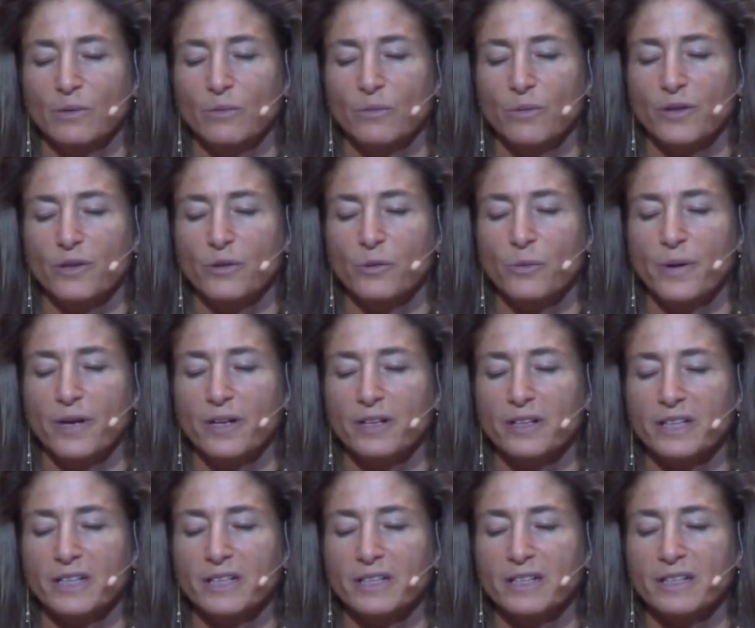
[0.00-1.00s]
with a
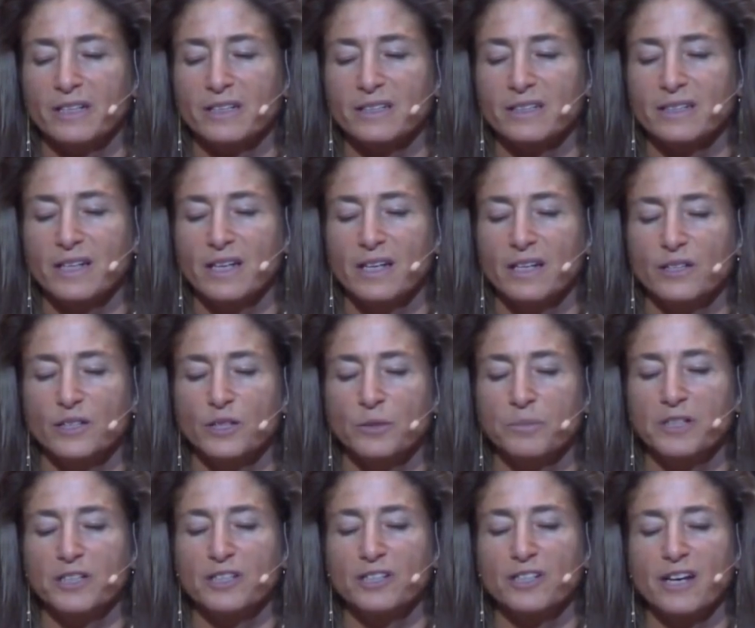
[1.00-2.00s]
willingness to
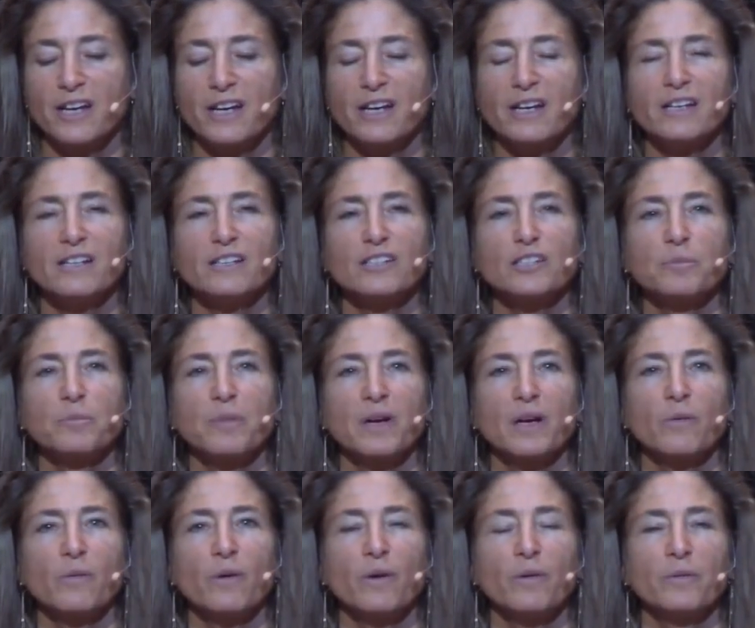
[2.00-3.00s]
be changed
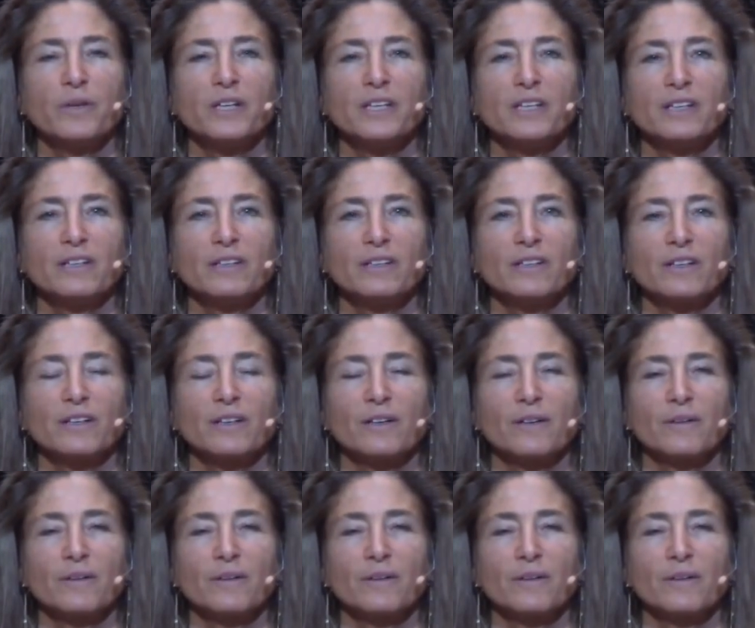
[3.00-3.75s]
by what we hear.